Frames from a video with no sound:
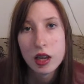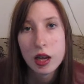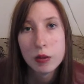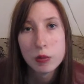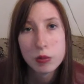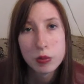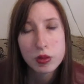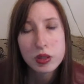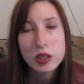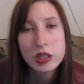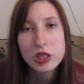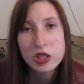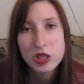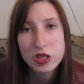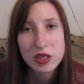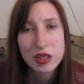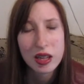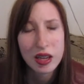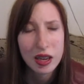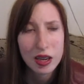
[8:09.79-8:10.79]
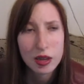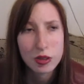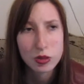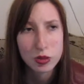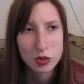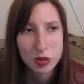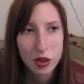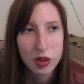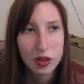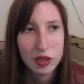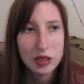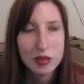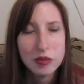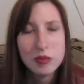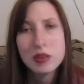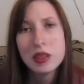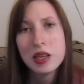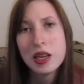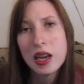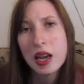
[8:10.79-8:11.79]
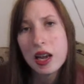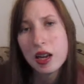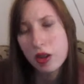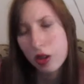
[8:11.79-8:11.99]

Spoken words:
I'm pretty sure that house was haunted. And